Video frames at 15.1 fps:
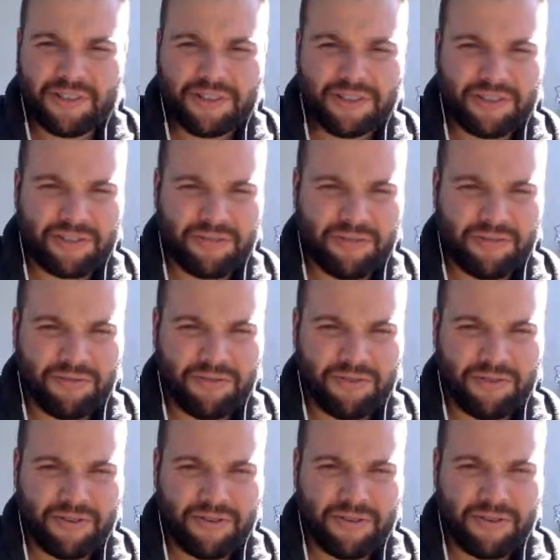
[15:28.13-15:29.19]
So
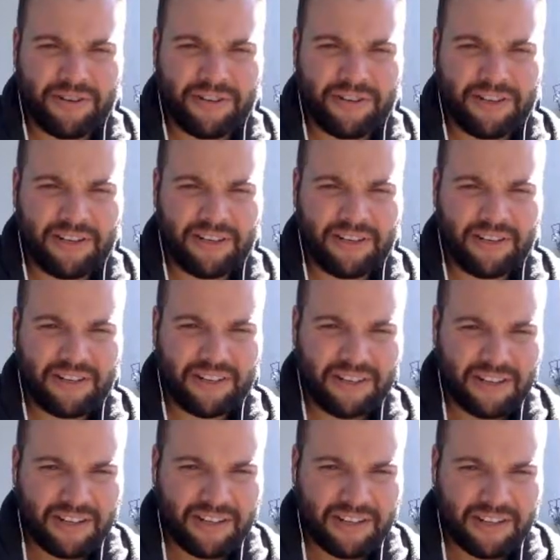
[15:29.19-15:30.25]
3rd,
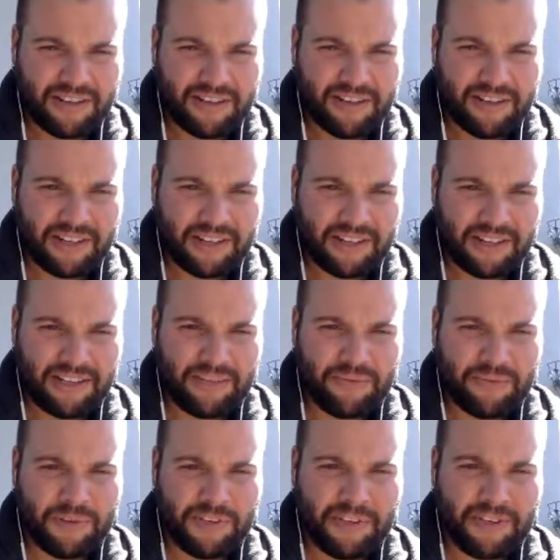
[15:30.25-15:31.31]
okay,
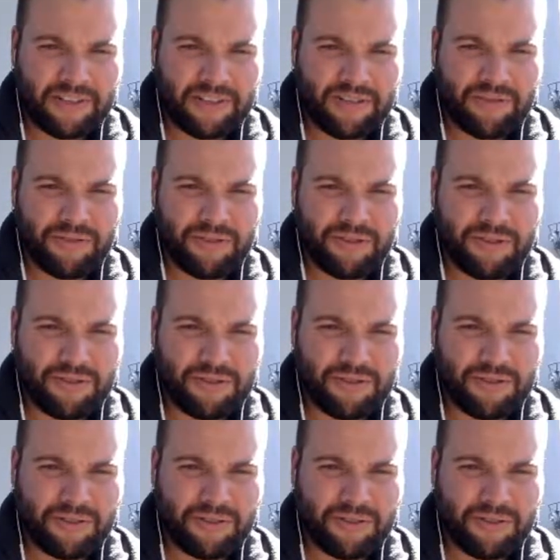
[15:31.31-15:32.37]
we can do the
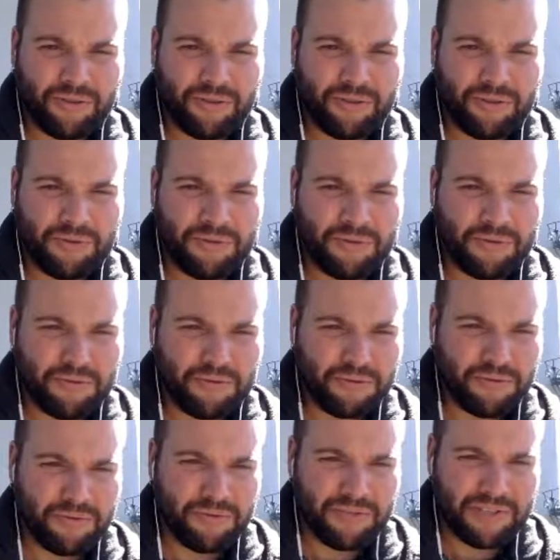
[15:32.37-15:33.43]
3rd
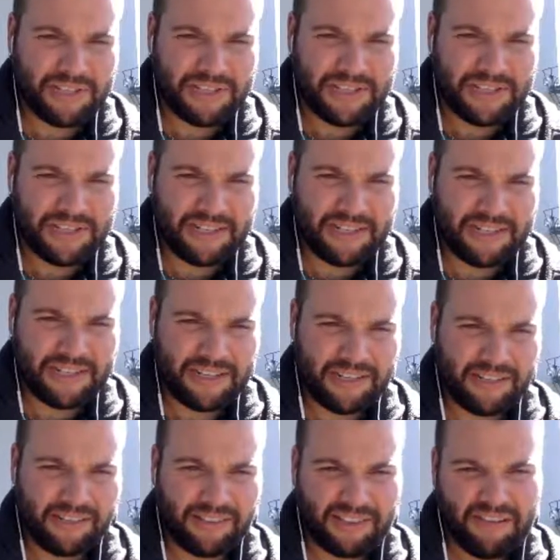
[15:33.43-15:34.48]
to
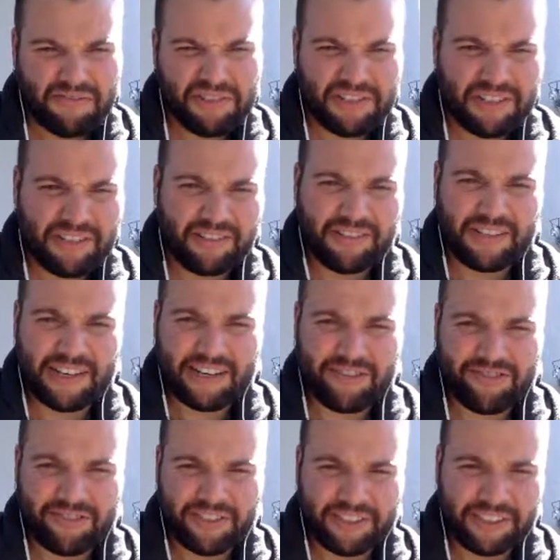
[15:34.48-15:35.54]
the 17th
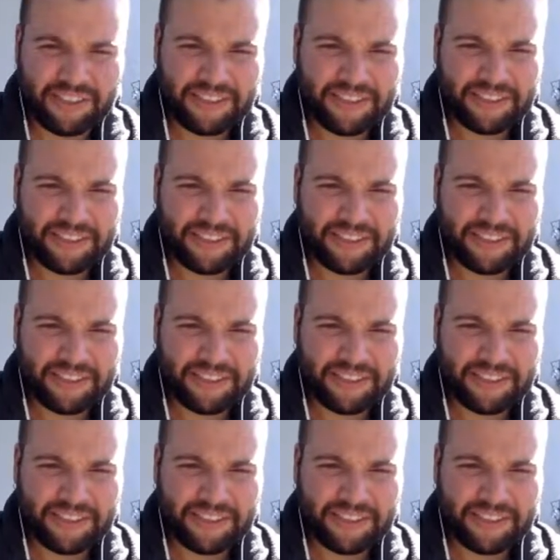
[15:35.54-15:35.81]
actually.